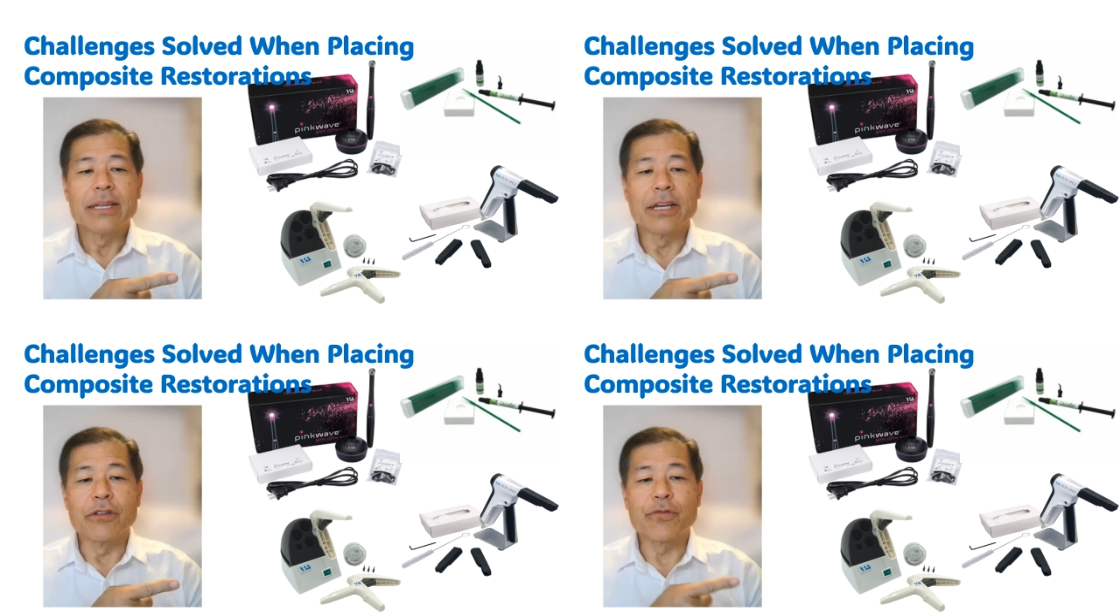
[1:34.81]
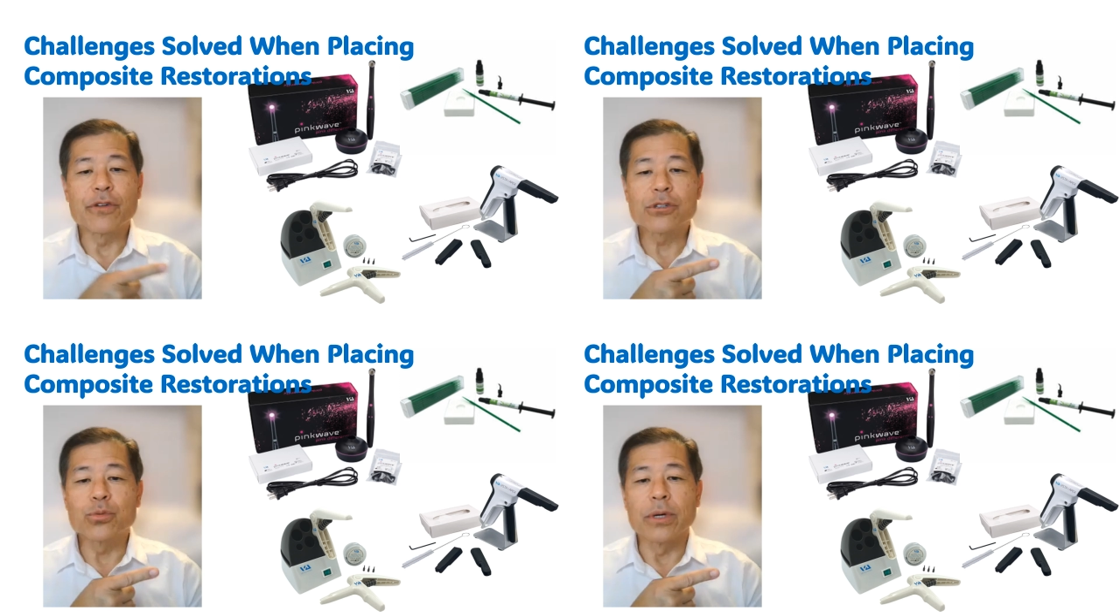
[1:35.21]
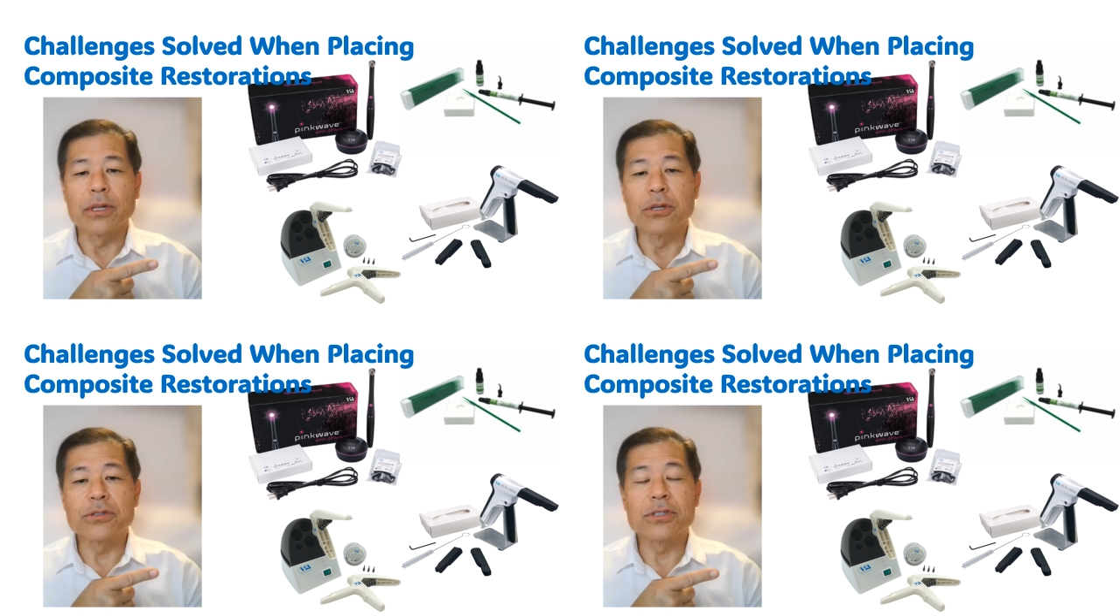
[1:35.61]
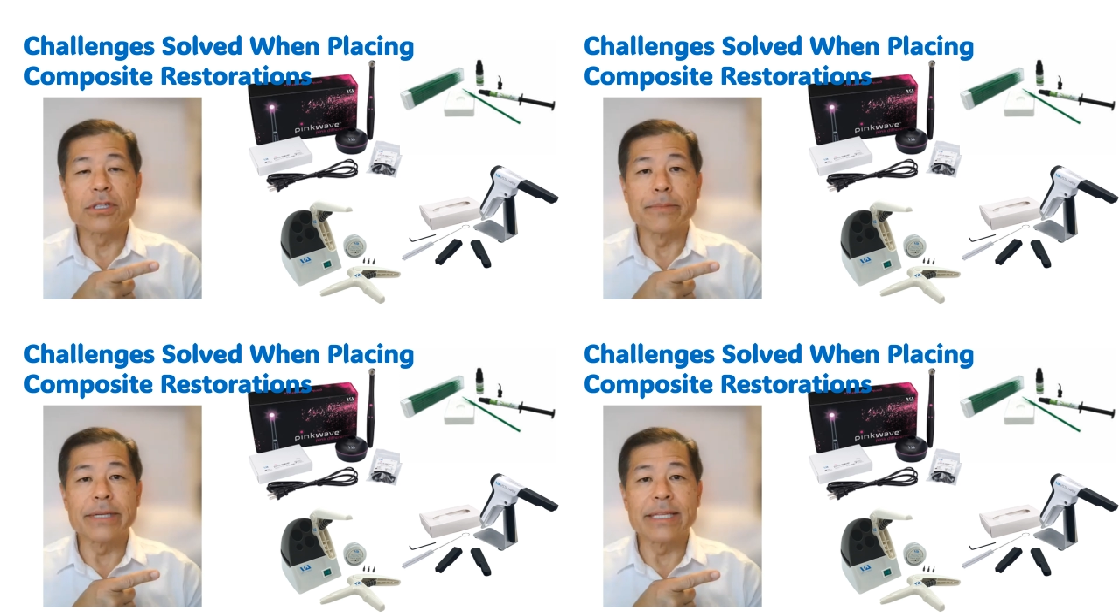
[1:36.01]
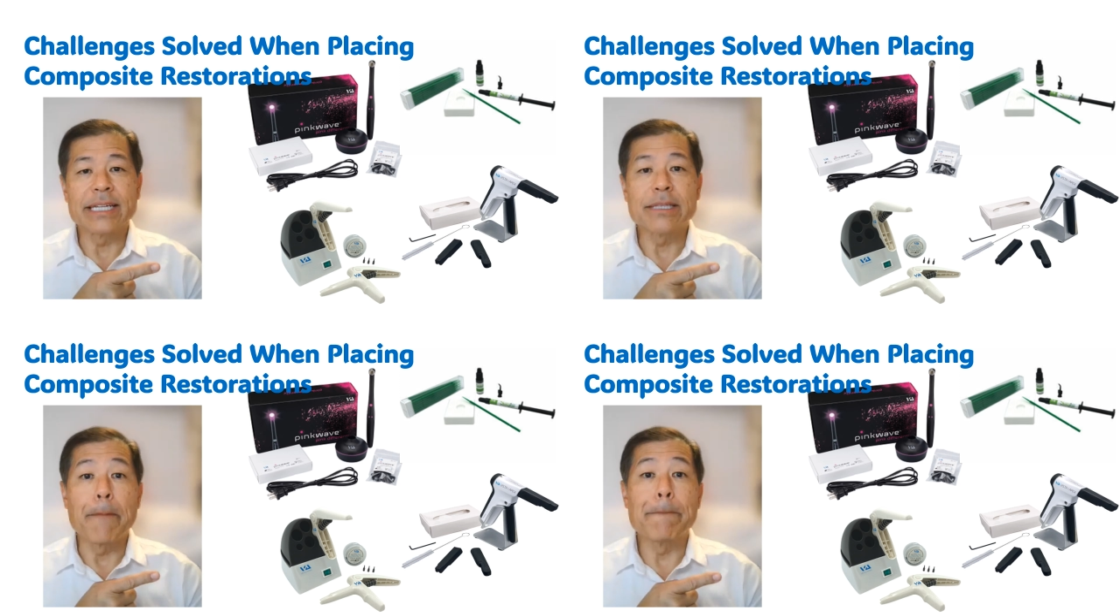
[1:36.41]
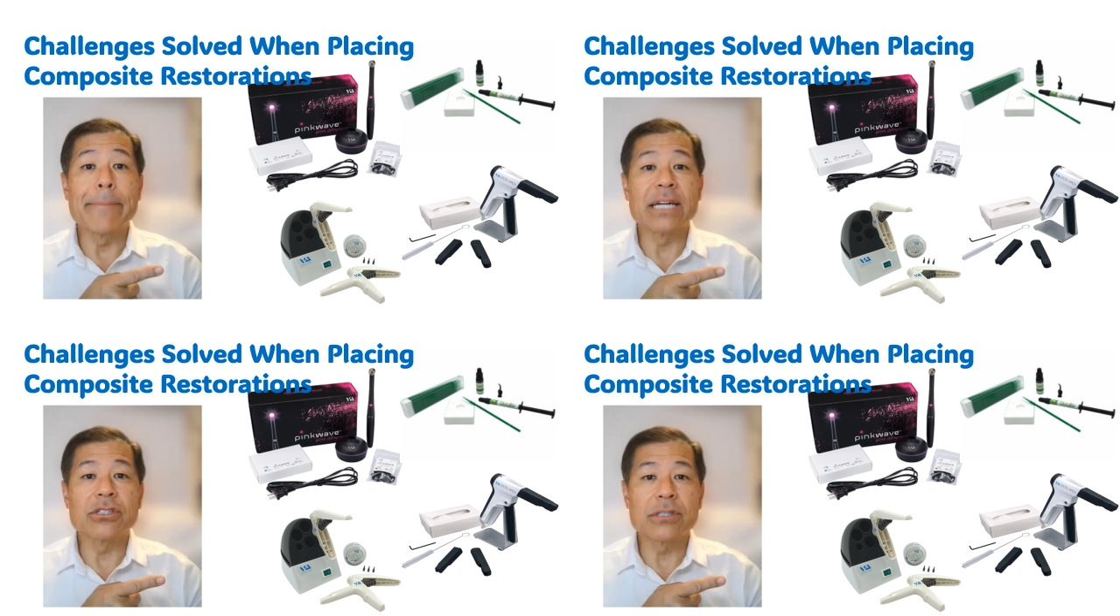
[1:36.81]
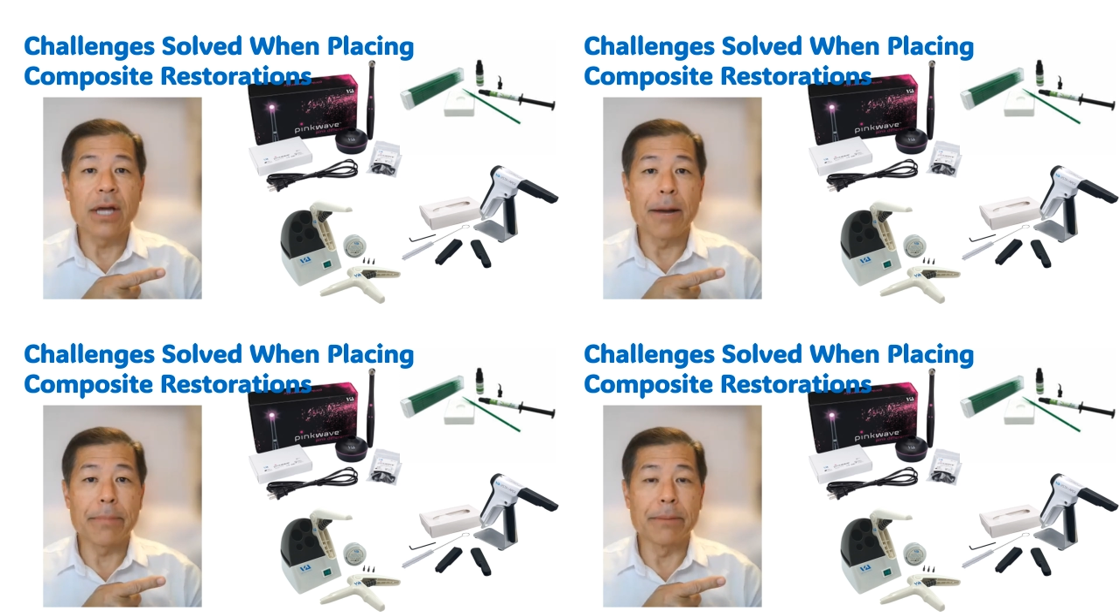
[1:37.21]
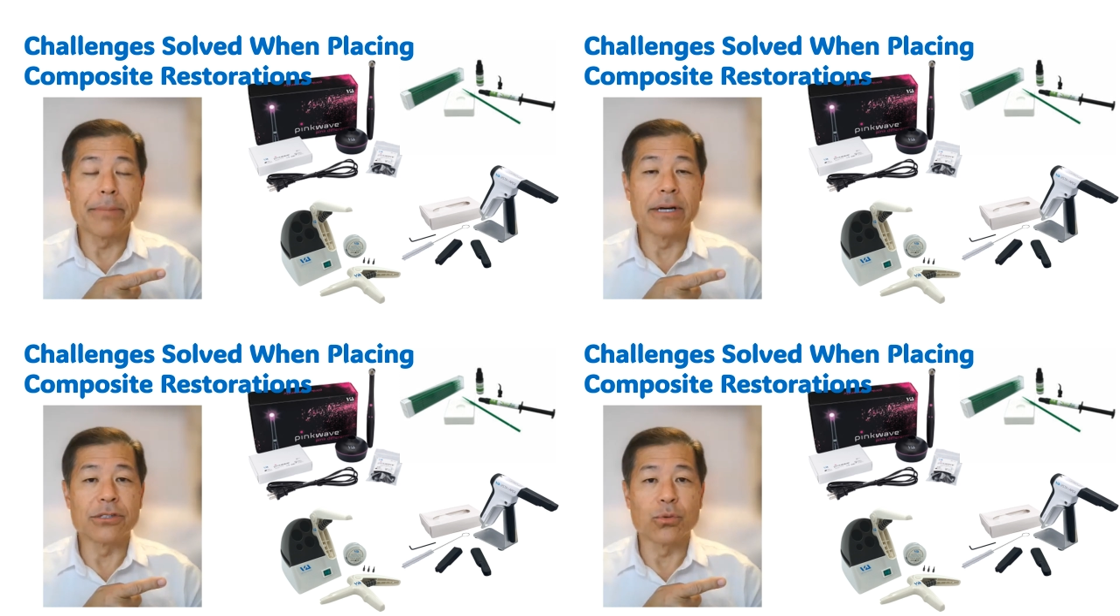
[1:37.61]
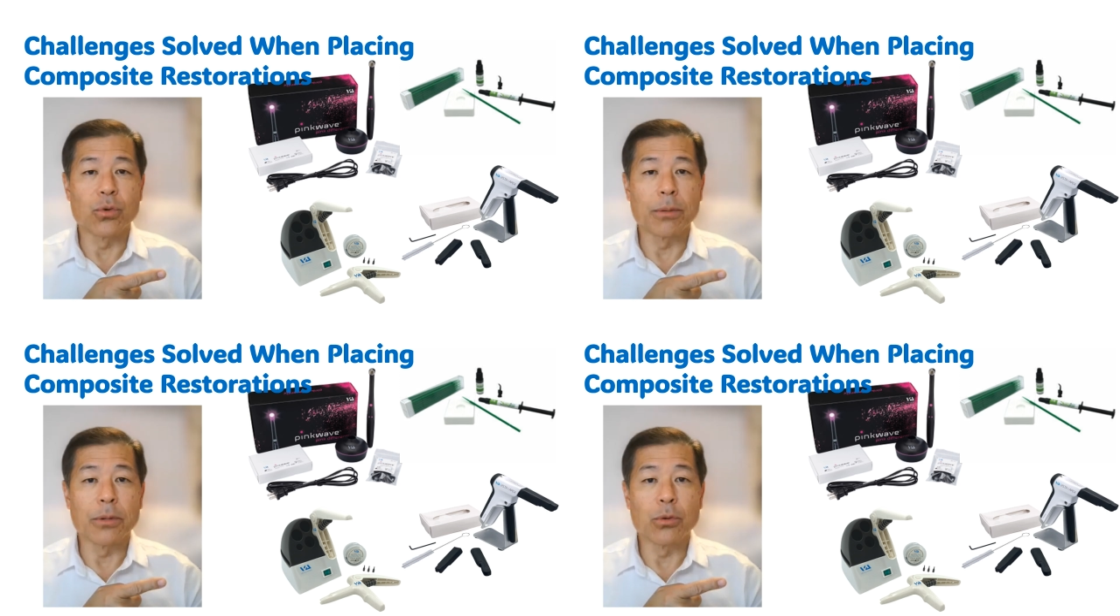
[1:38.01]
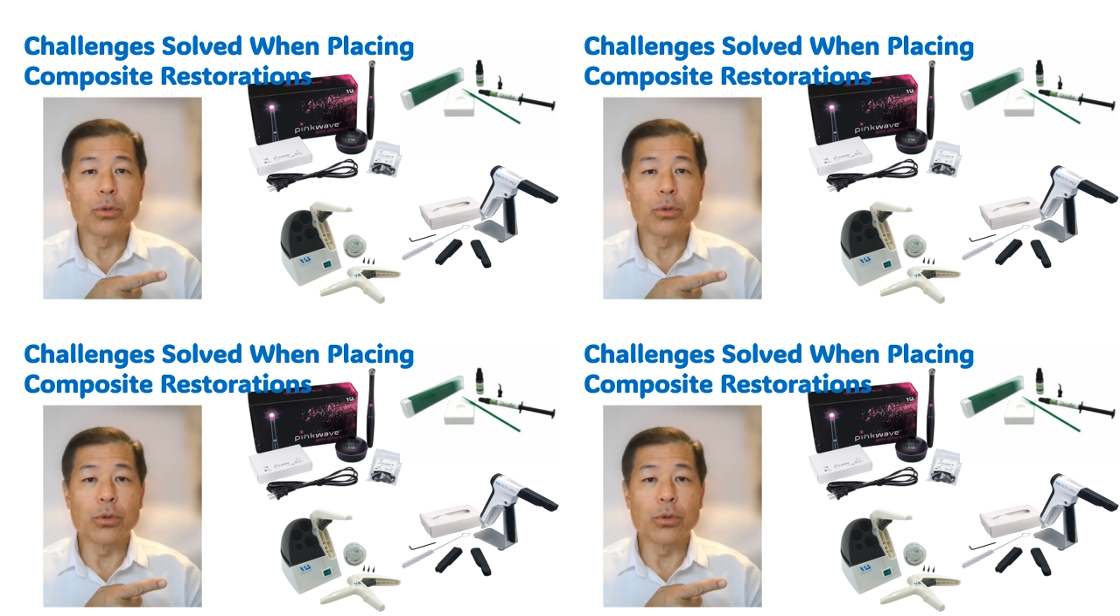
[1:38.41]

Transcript: Now the first one closest to me, that's a benchtop composite warmer.